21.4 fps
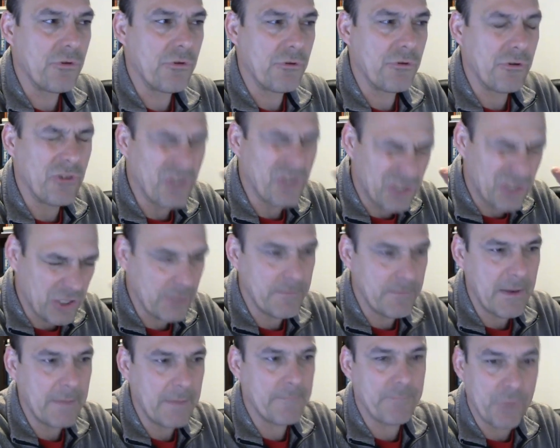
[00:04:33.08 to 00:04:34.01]
You should
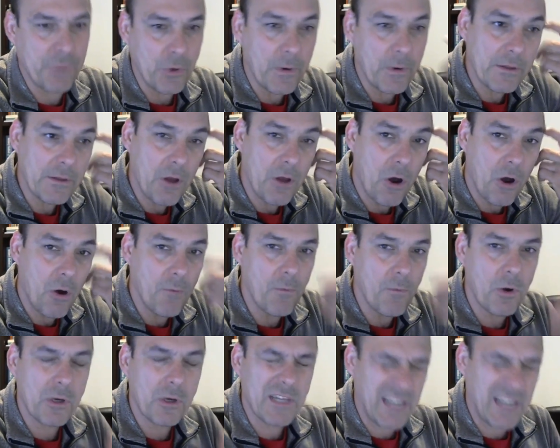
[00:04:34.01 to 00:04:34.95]
be doing the
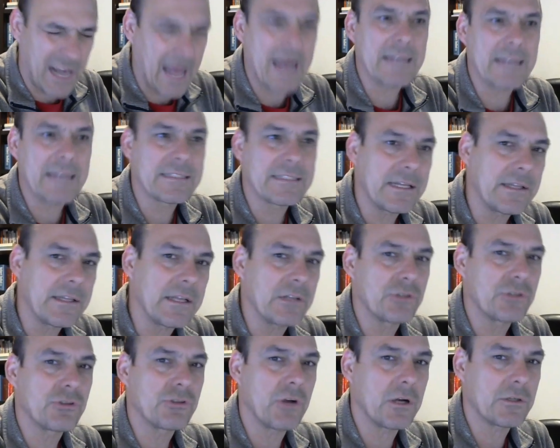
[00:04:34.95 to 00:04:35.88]
homework and asking the
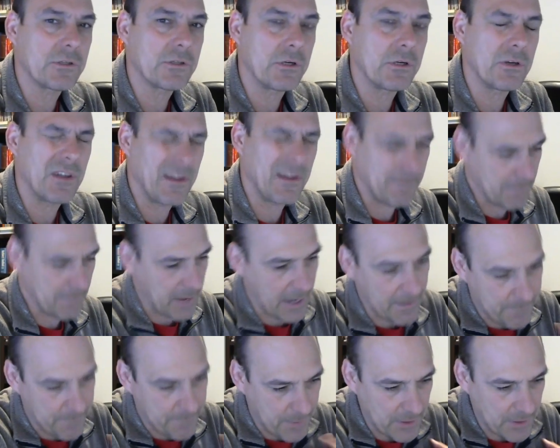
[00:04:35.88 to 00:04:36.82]
instructor, in my
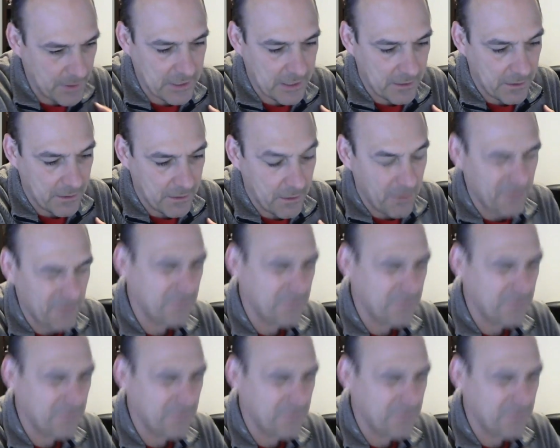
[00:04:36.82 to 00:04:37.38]
opinion,